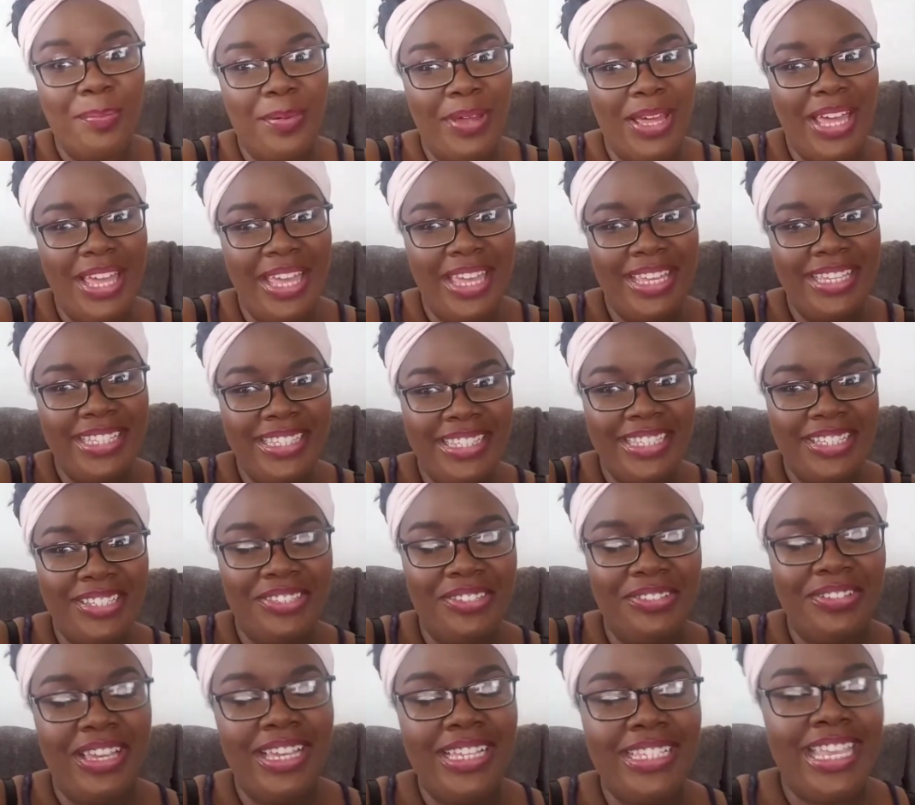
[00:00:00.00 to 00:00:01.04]
But
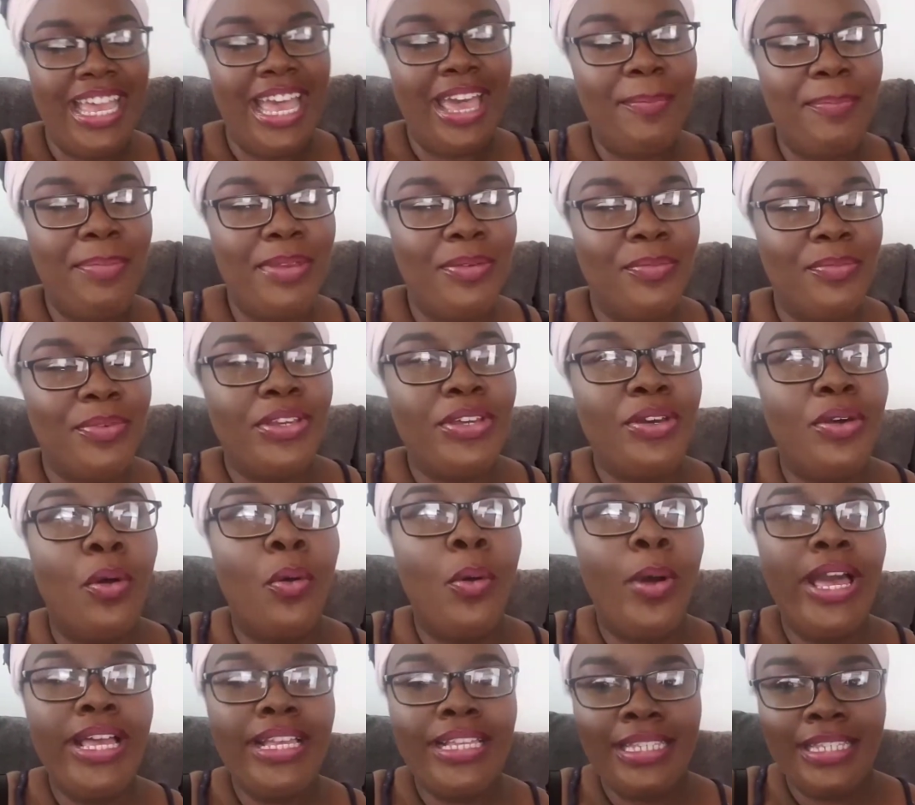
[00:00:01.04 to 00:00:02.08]
since you guys have been
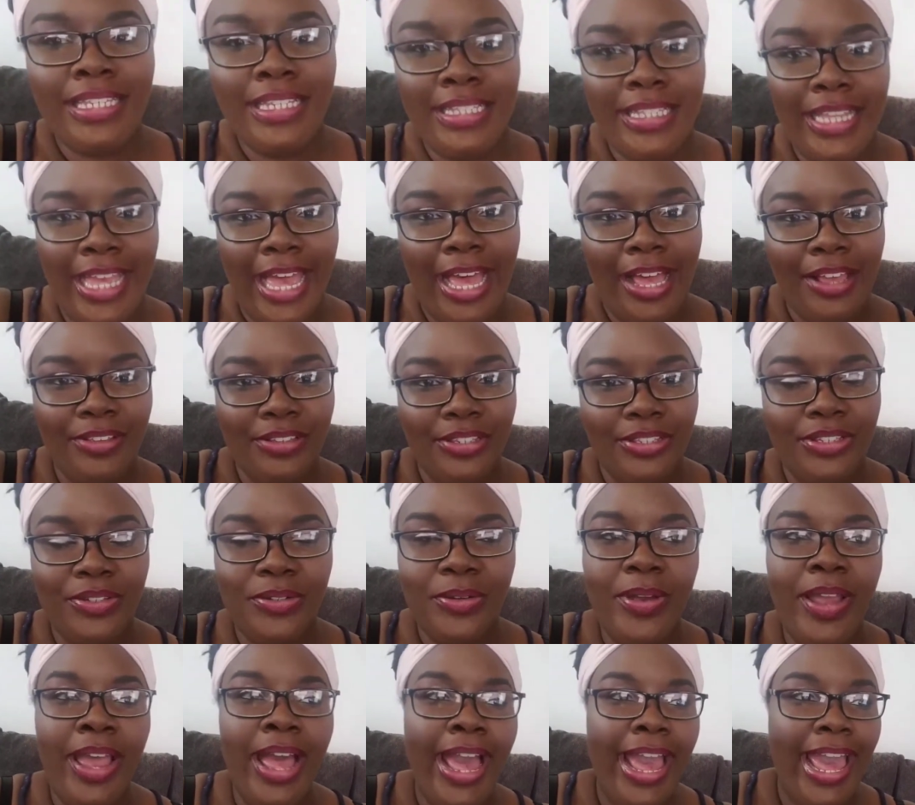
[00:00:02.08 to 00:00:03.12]
requesting the house
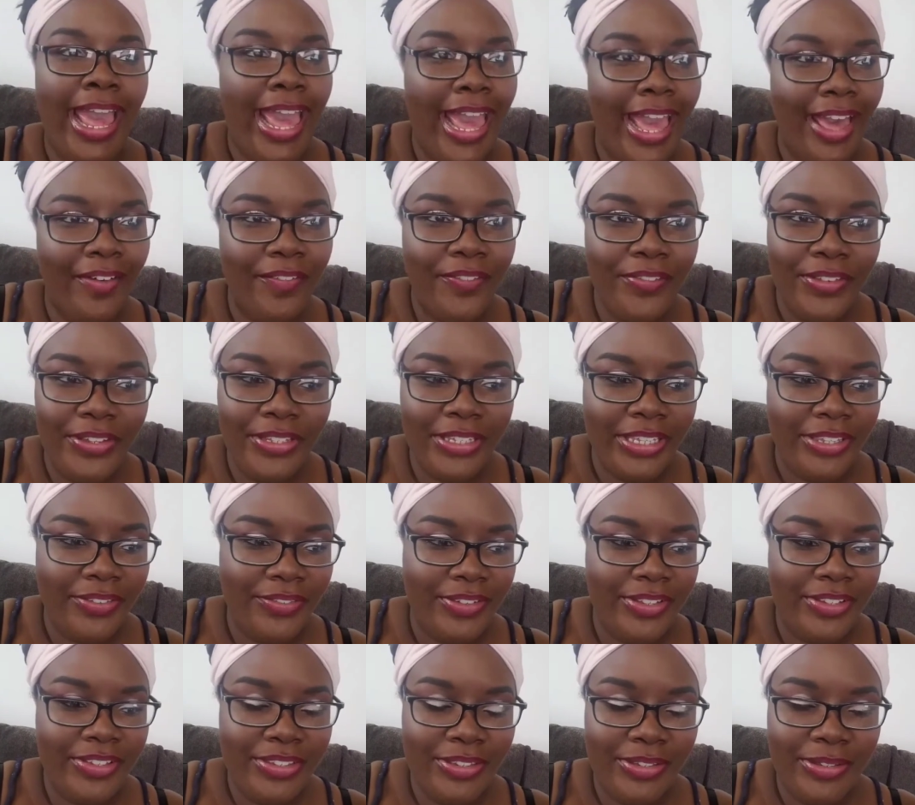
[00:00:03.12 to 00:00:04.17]
tour, I have to
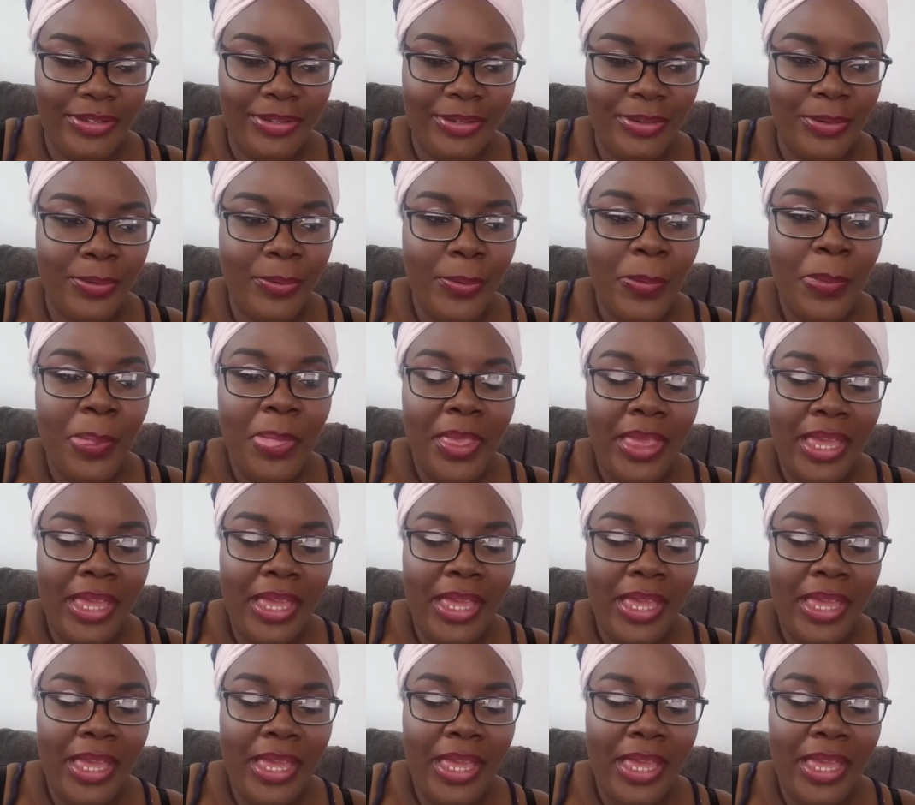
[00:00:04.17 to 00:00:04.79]
give it to you.